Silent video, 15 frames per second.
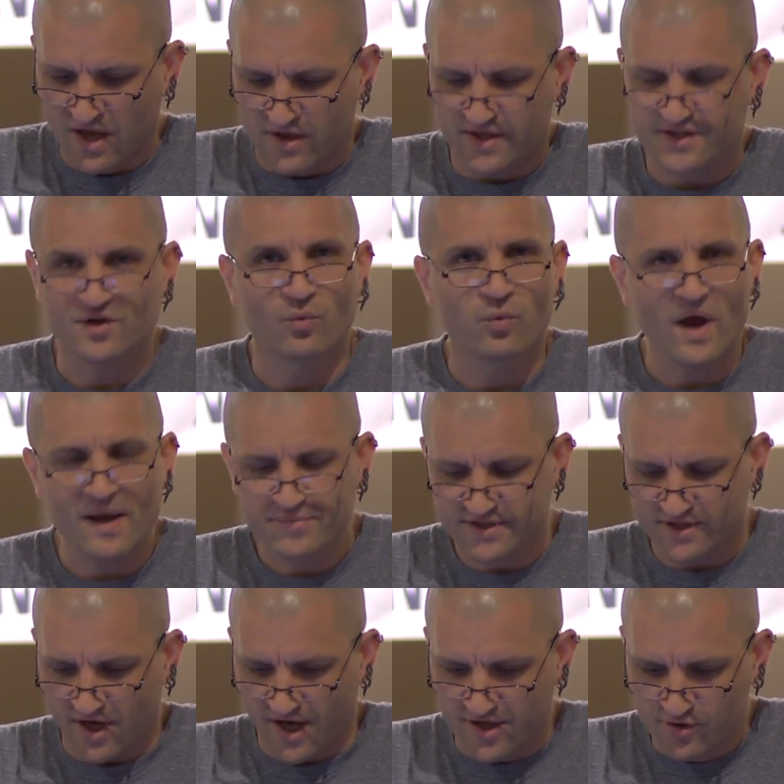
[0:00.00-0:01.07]
There's a
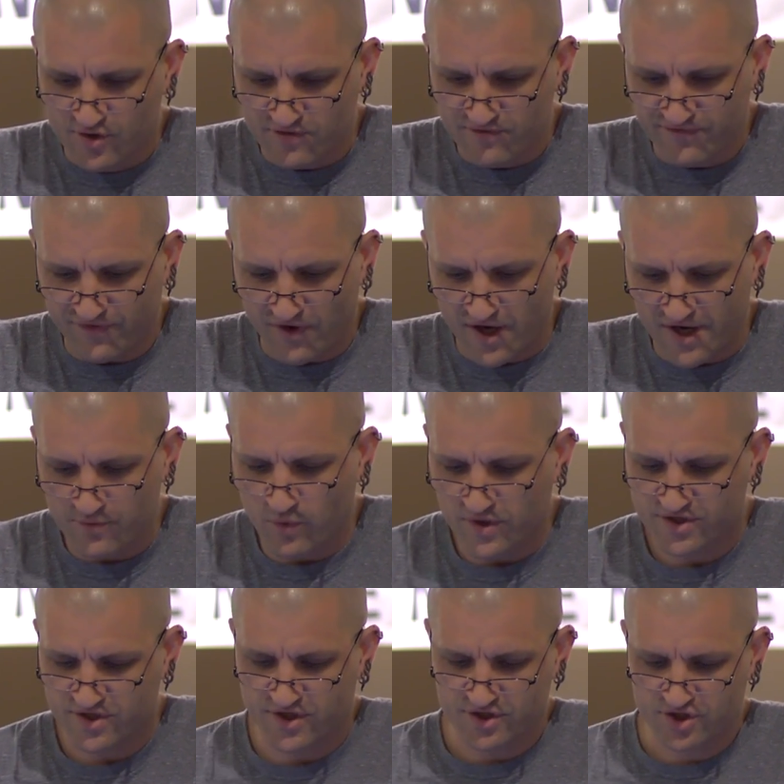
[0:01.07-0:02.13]
website you can find
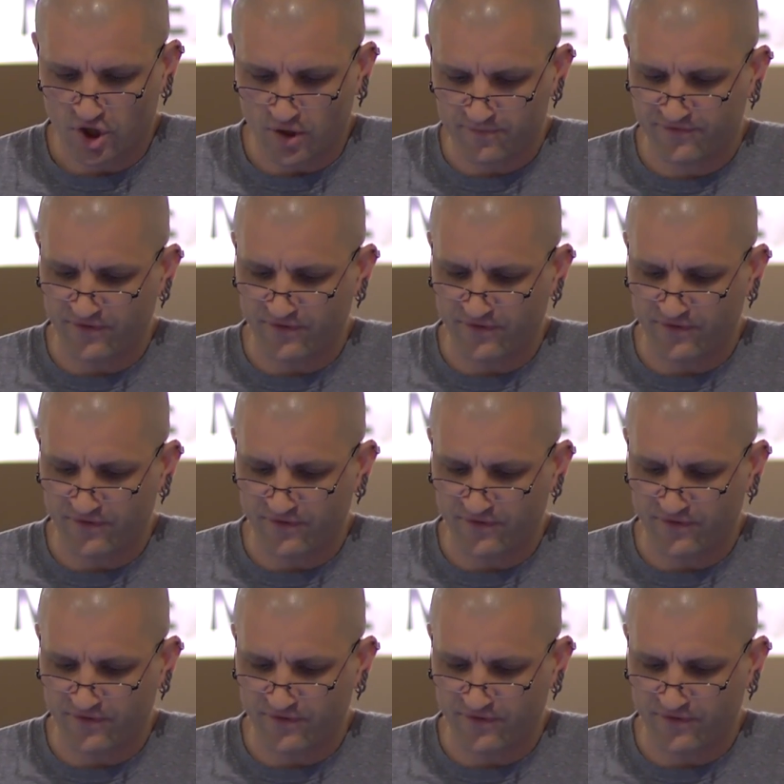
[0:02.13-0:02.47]
which the top